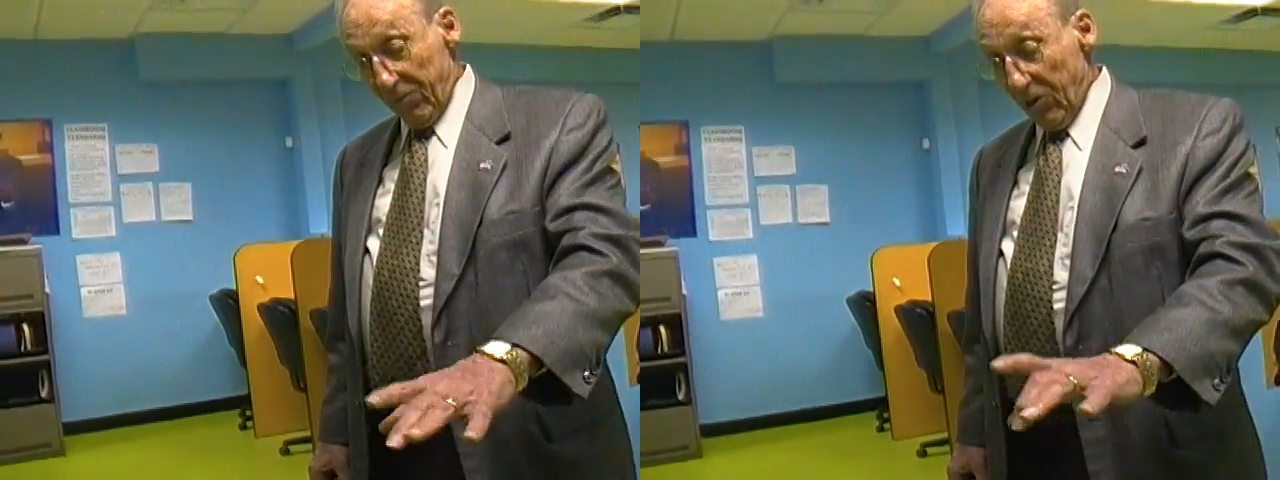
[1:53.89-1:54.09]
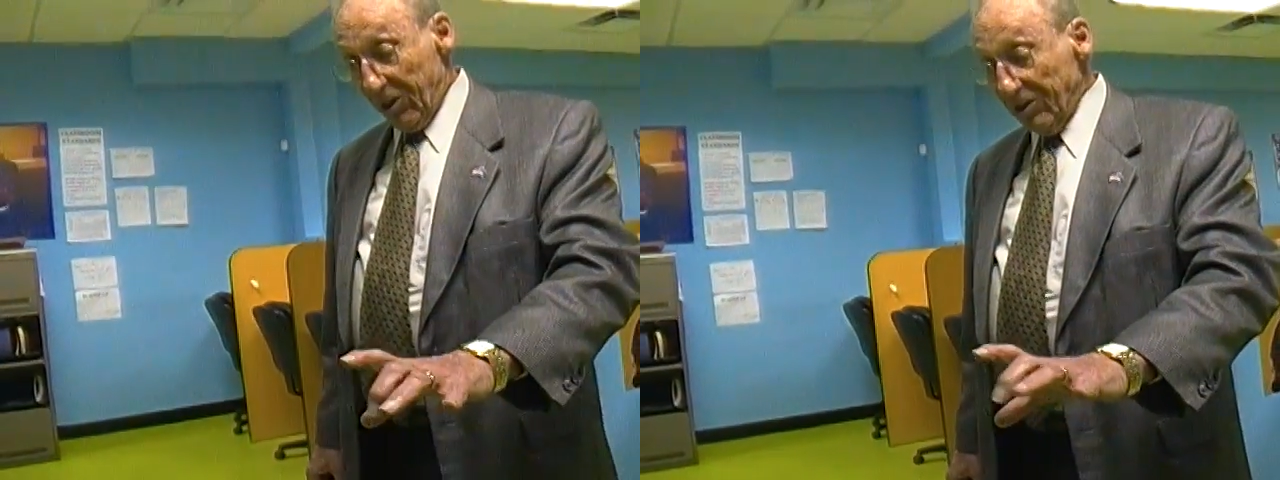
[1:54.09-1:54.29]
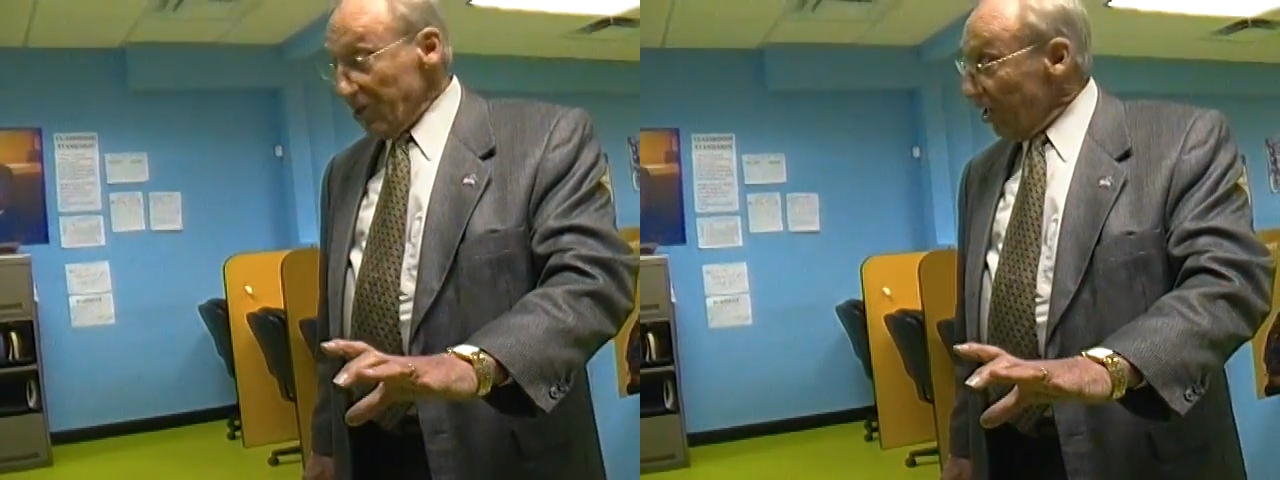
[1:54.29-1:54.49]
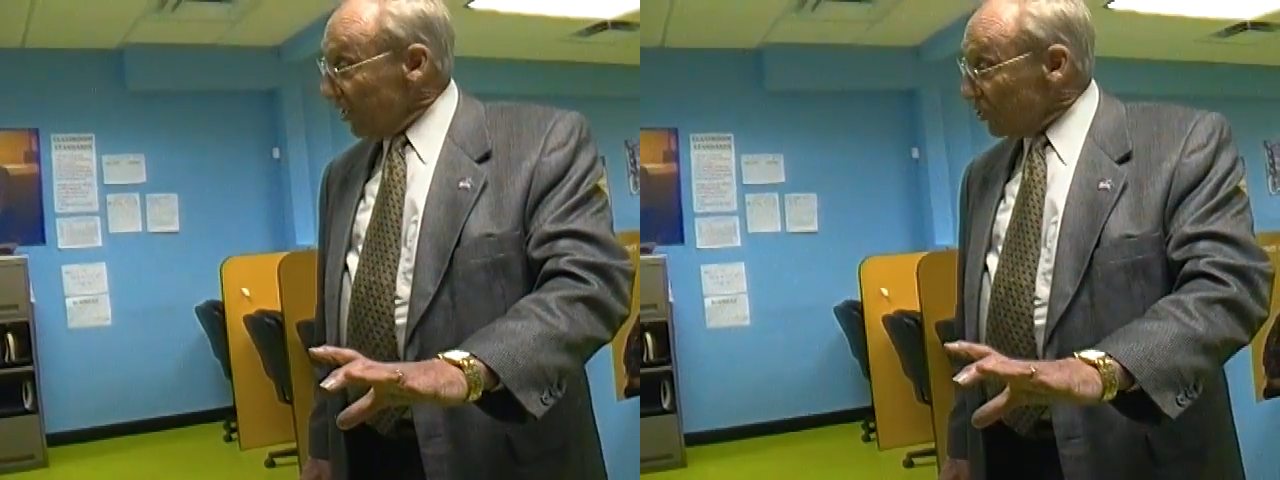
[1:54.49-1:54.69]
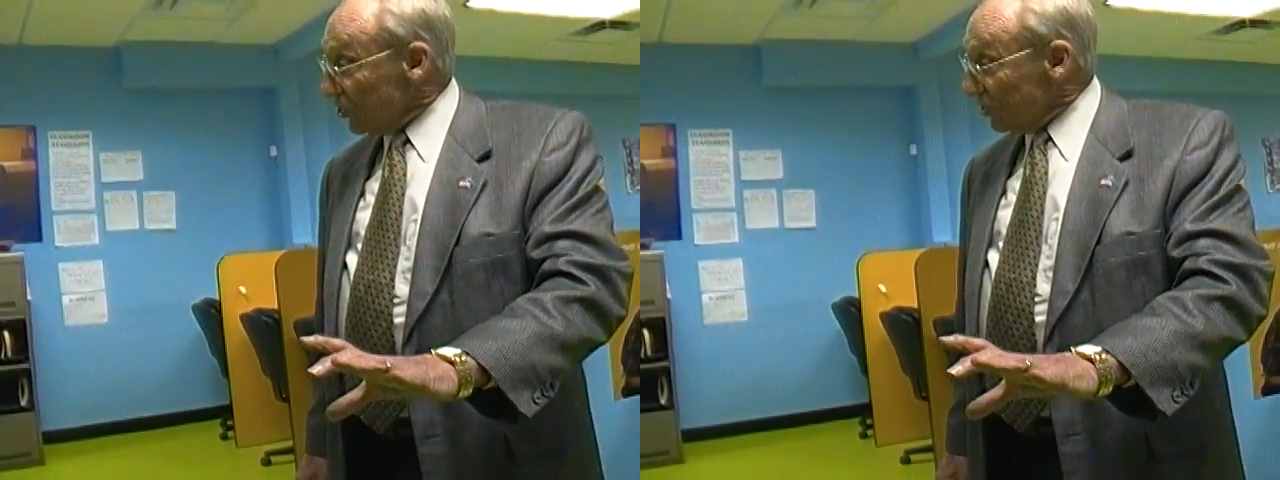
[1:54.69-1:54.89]
a
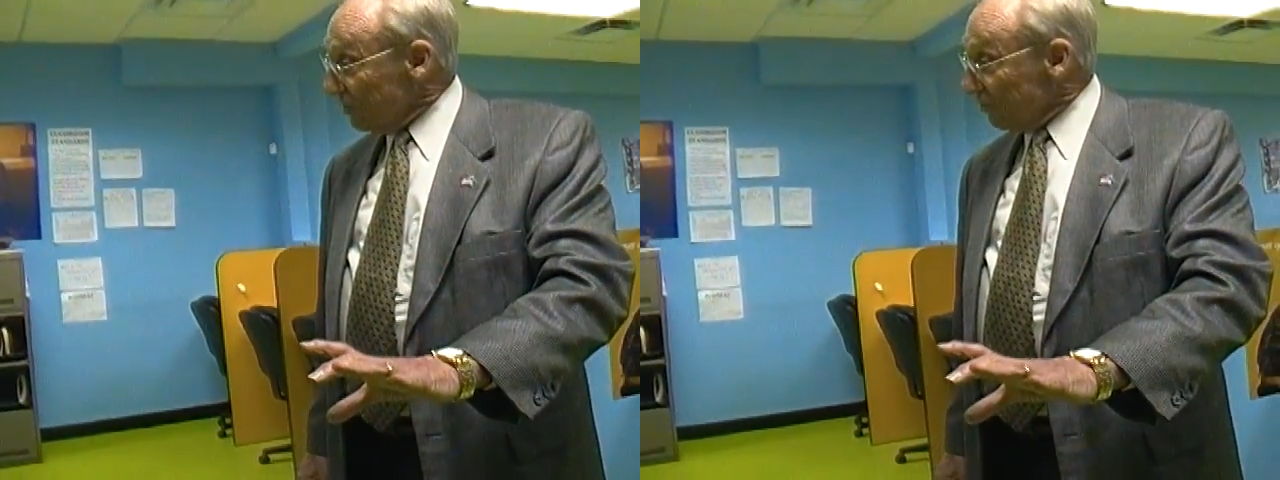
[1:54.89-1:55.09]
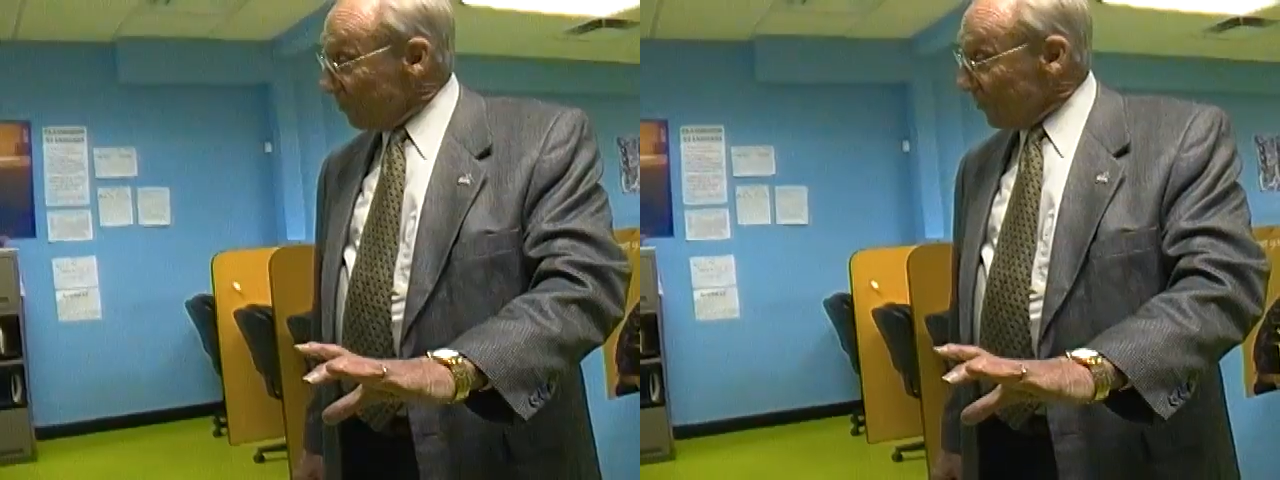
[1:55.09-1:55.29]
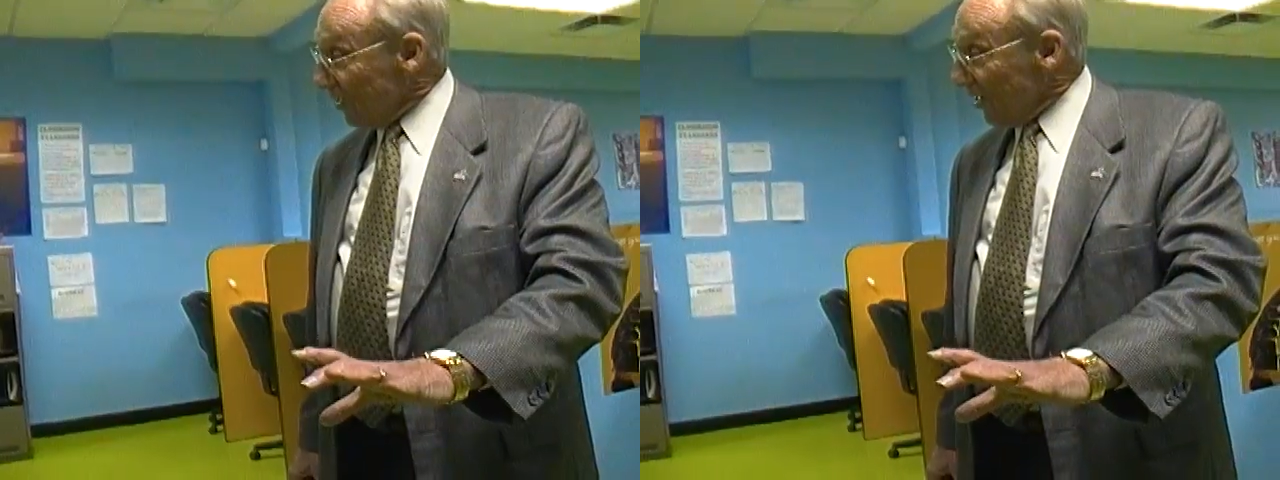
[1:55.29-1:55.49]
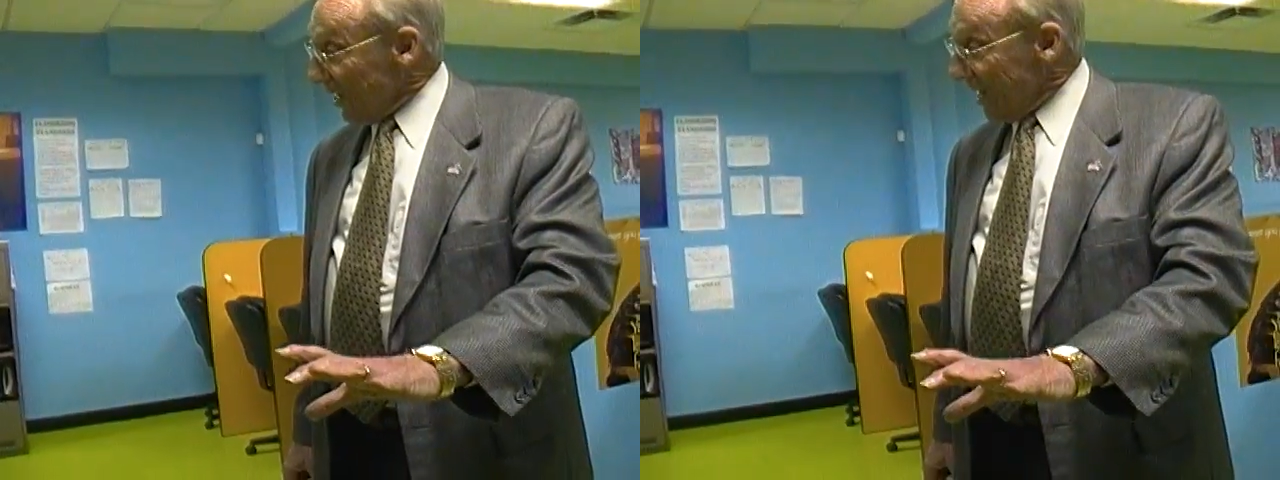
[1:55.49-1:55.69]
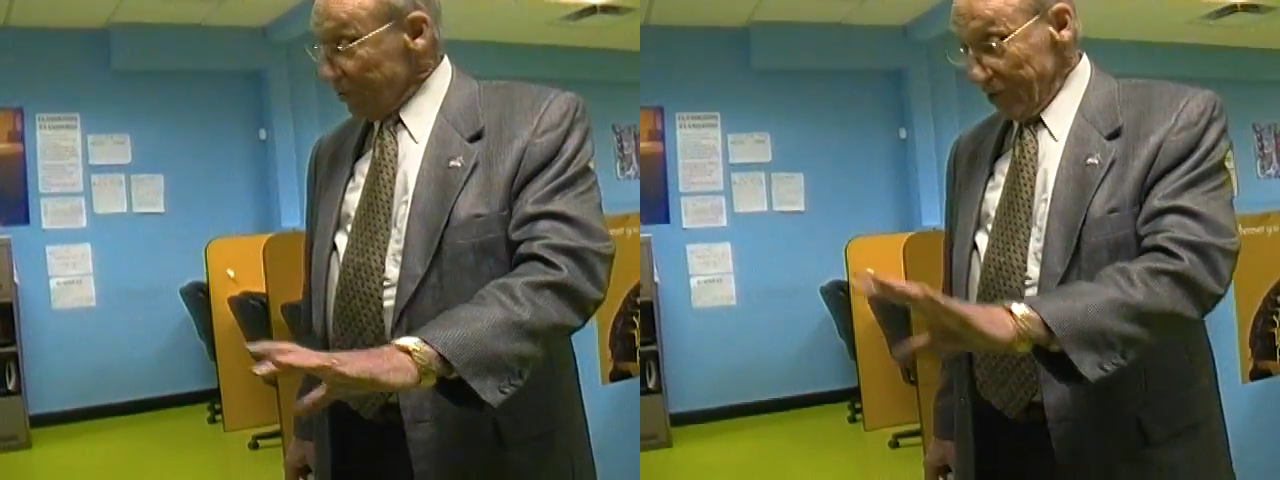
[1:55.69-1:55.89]
large, on
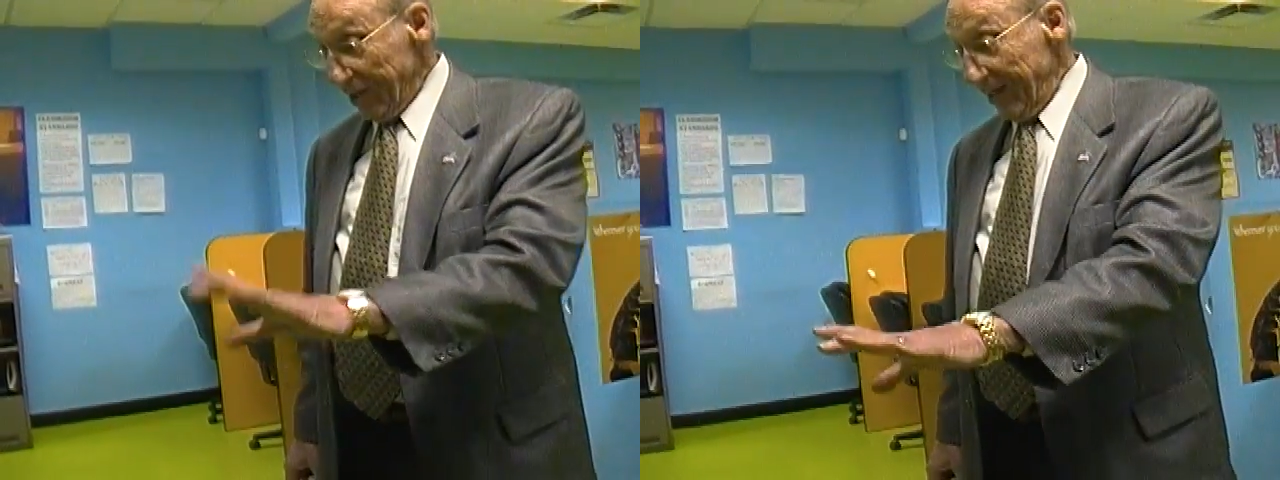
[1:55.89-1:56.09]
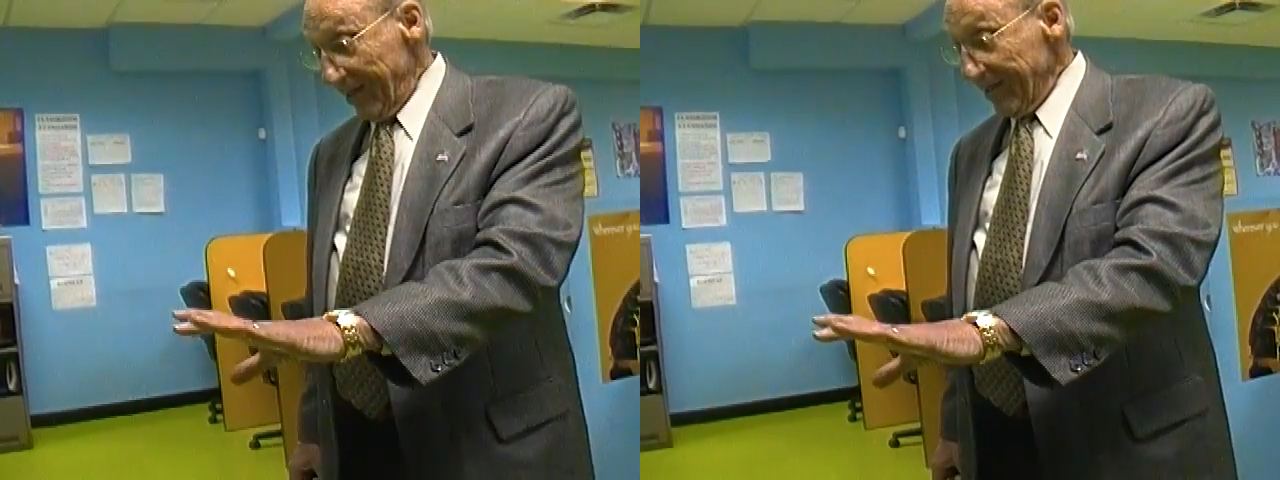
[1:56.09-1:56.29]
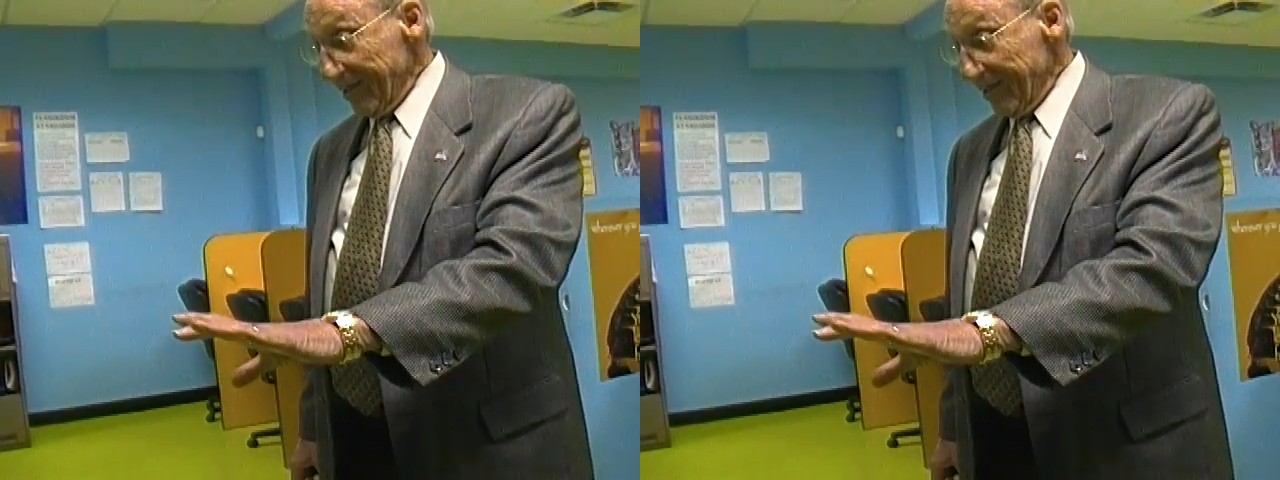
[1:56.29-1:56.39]
the outside of